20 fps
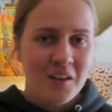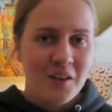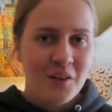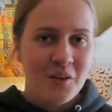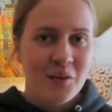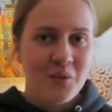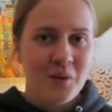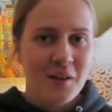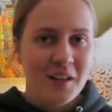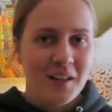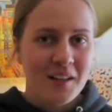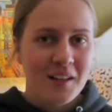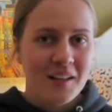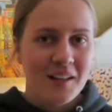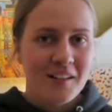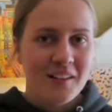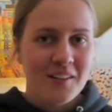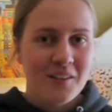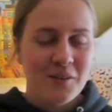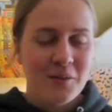You
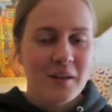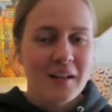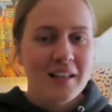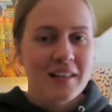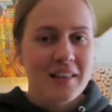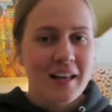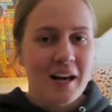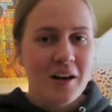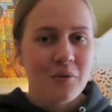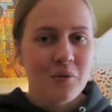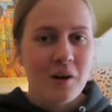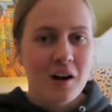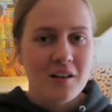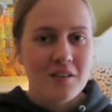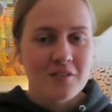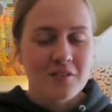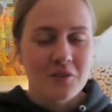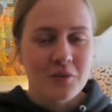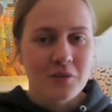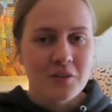get that raw
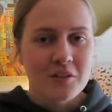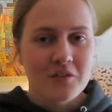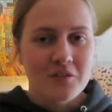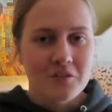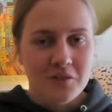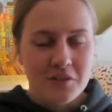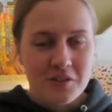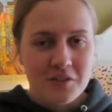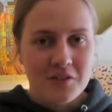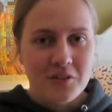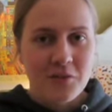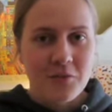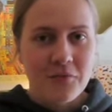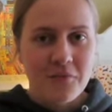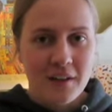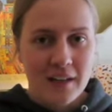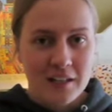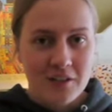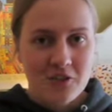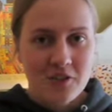score as soon as you
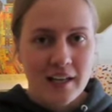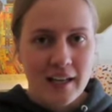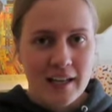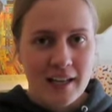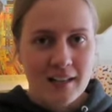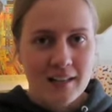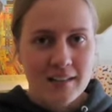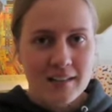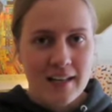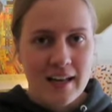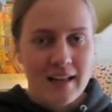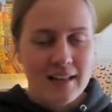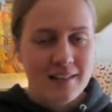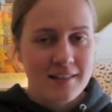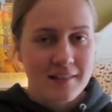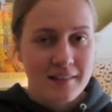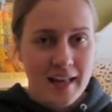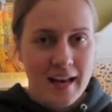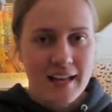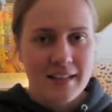finish taking the
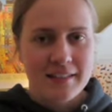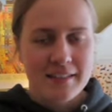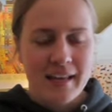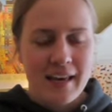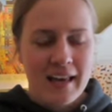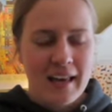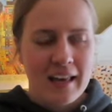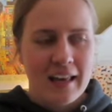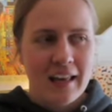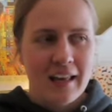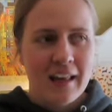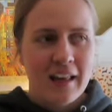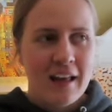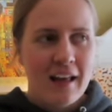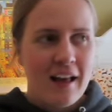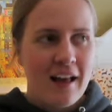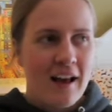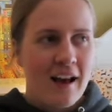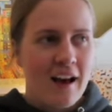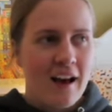test that day,
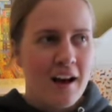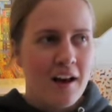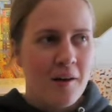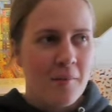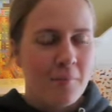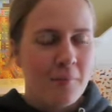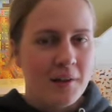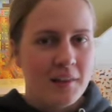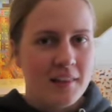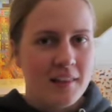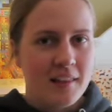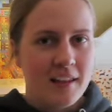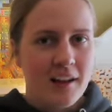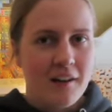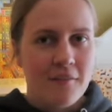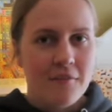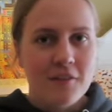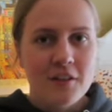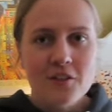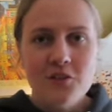but the
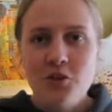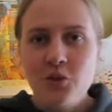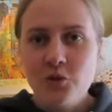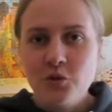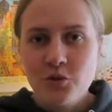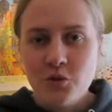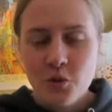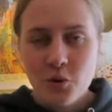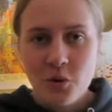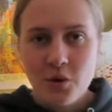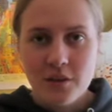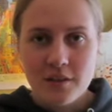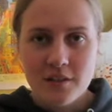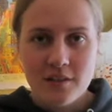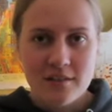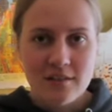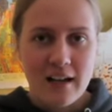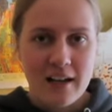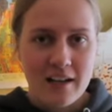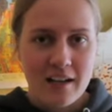official score
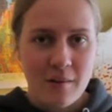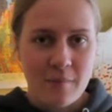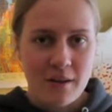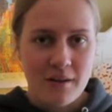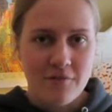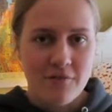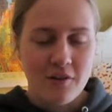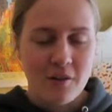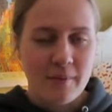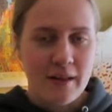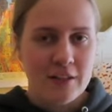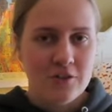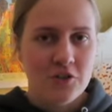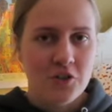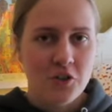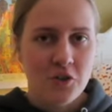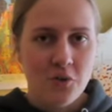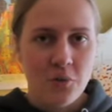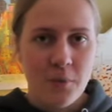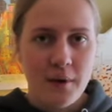does not come in for about
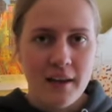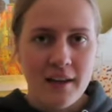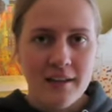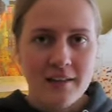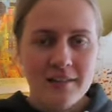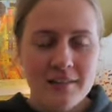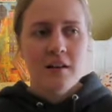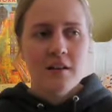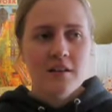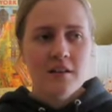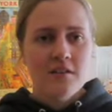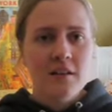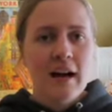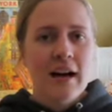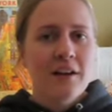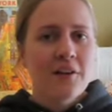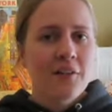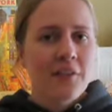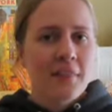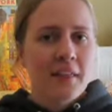2 weeks. So
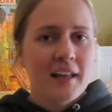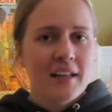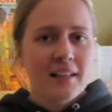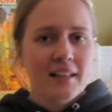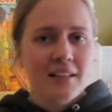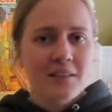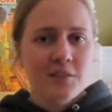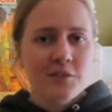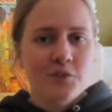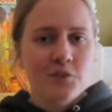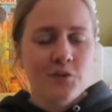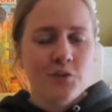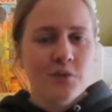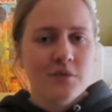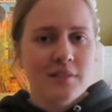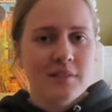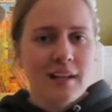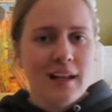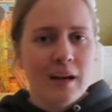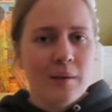I don't think that the
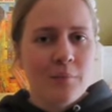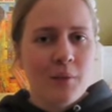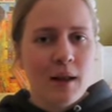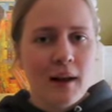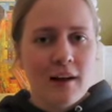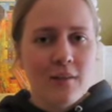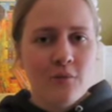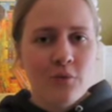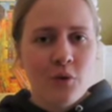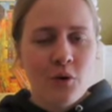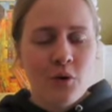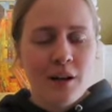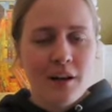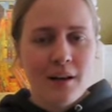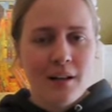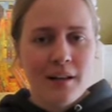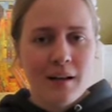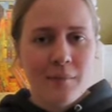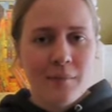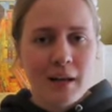schools that I applied for
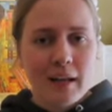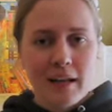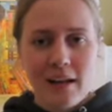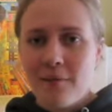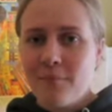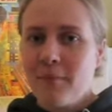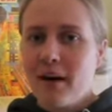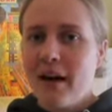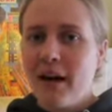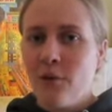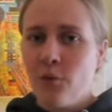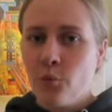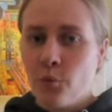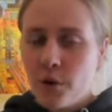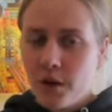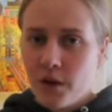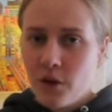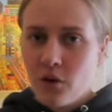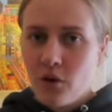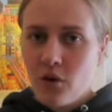ended up getting my
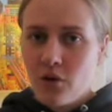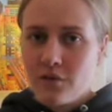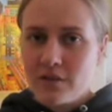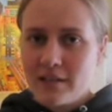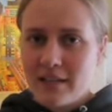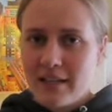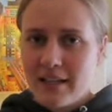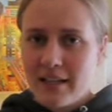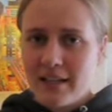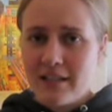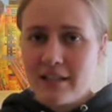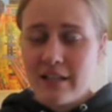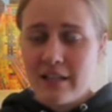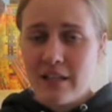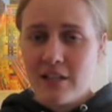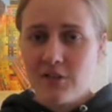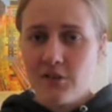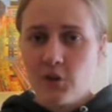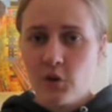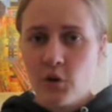real
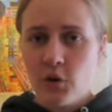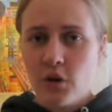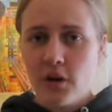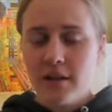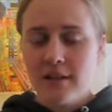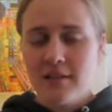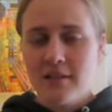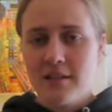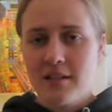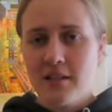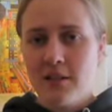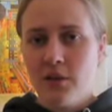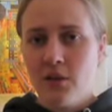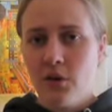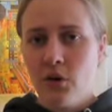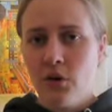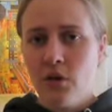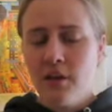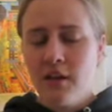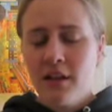DAT score
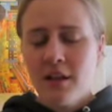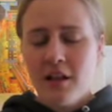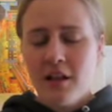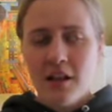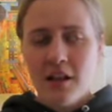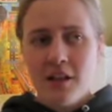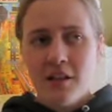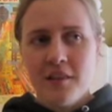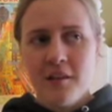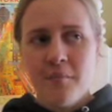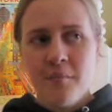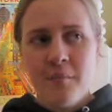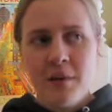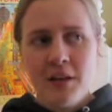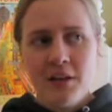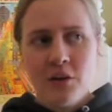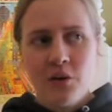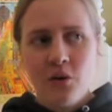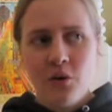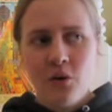until the
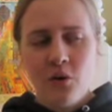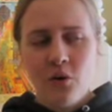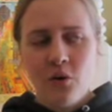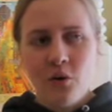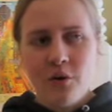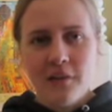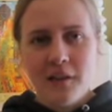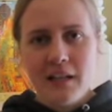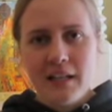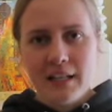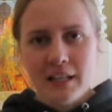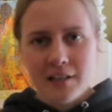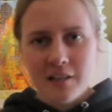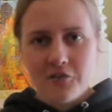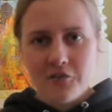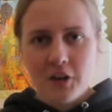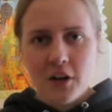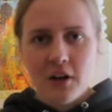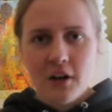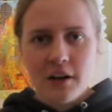middle or the end
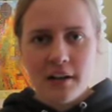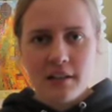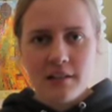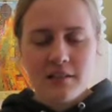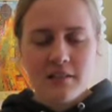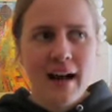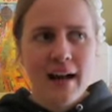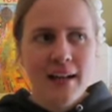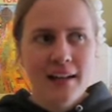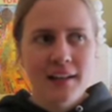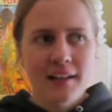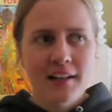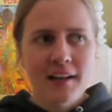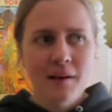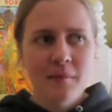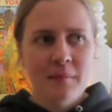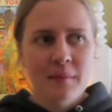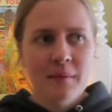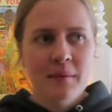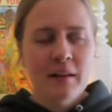of August. I ended
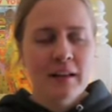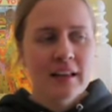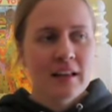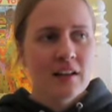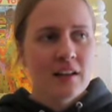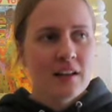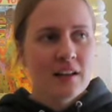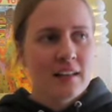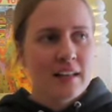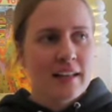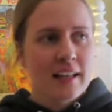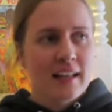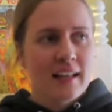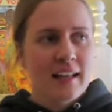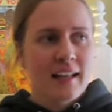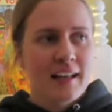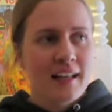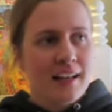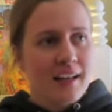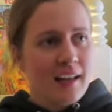up
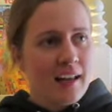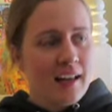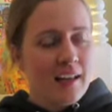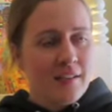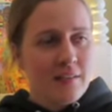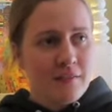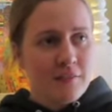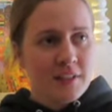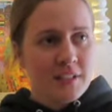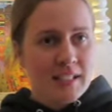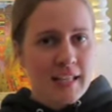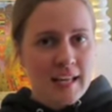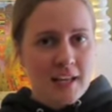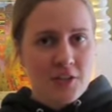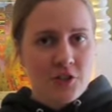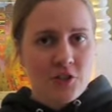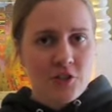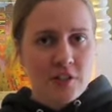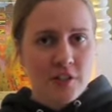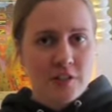getting an
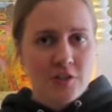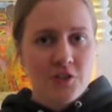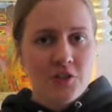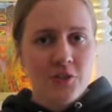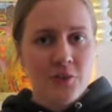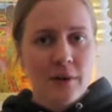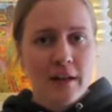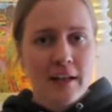invitation to